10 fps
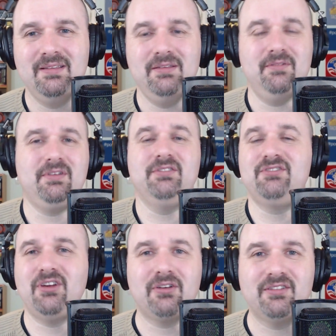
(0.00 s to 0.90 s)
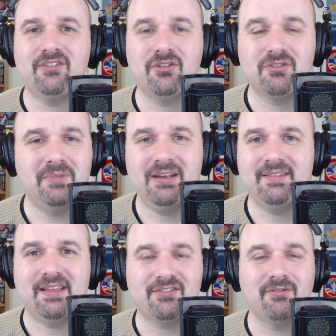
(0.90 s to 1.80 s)
You could share it on social
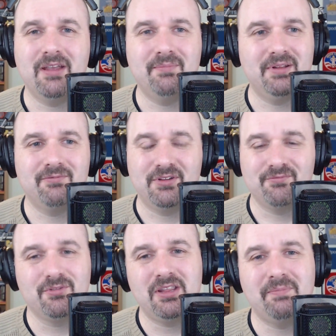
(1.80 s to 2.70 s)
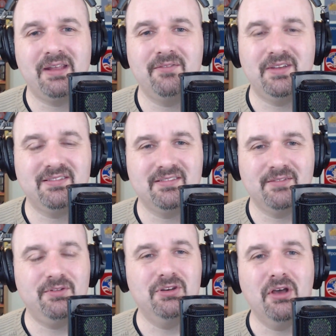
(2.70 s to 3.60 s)
media. That's great. But what really benefits is
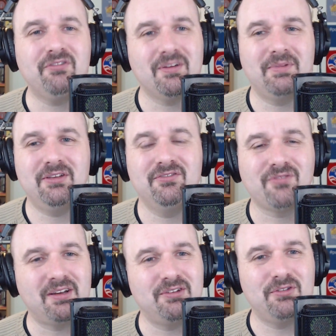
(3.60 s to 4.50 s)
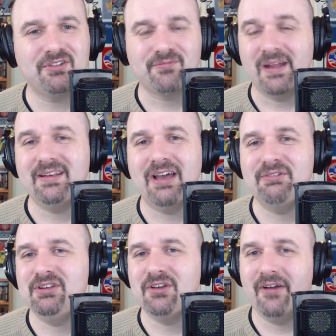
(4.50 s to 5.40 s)
if you know somebody who's trying to do this right now
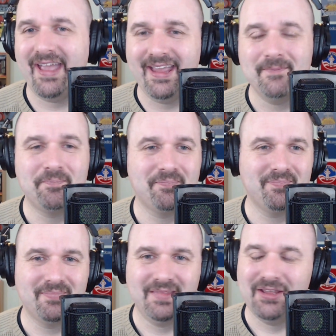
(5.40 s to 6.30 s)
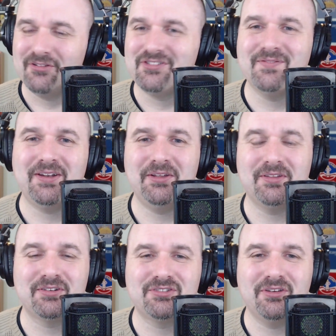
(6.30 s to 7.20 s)
and you go, hey, here's a video
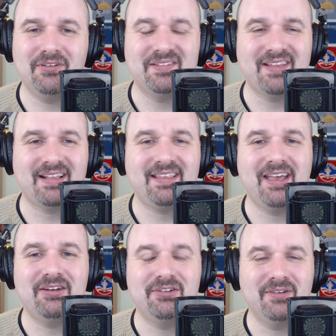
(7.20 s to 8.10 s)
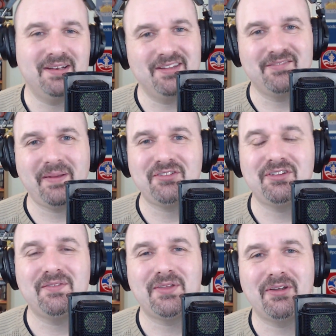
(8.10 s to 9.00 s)
that'll show you exactly how to do it,
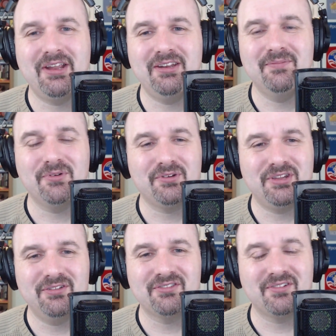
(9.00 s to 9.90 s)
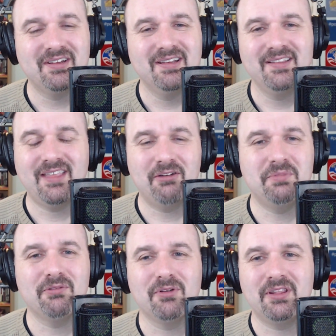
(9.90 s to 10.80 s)
especially if they're a Hindenburg user. That would
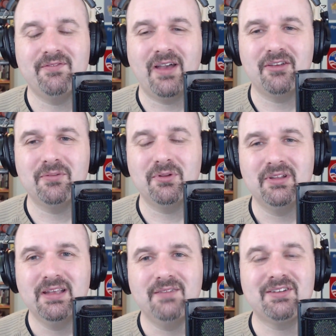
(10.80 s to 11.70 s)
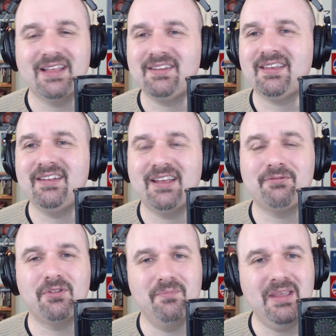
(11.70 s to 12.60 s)
be really valuable. If you'd like to
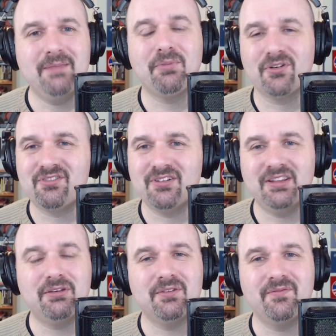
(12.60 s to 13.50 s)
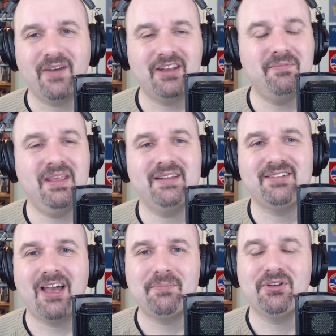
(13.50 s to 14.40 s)
connect with me personally, you can find me at
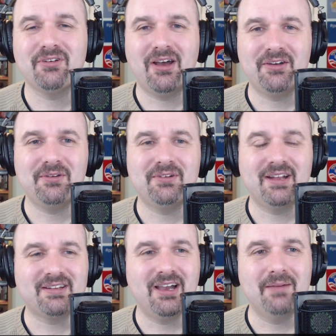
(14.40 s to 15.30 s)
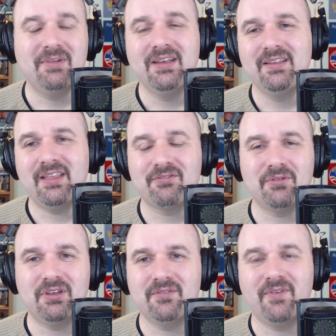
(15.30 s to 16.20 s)
toptieraudio.com. That's
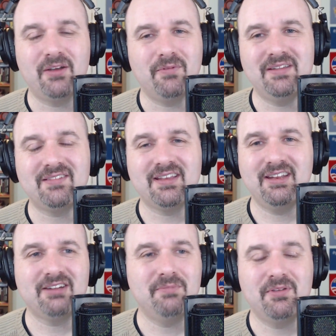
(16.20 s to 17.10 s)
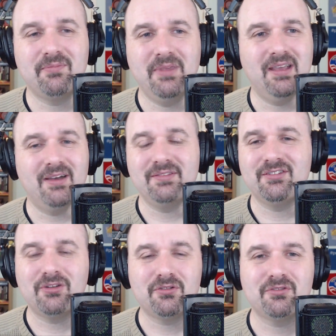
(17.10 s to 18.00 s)
where you can find ways to connect with me on
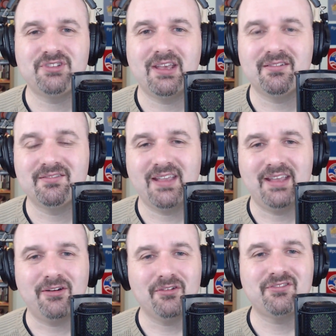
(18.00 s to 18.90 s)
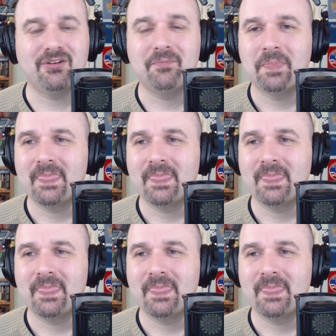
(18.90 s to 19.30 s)
the social channels. And also,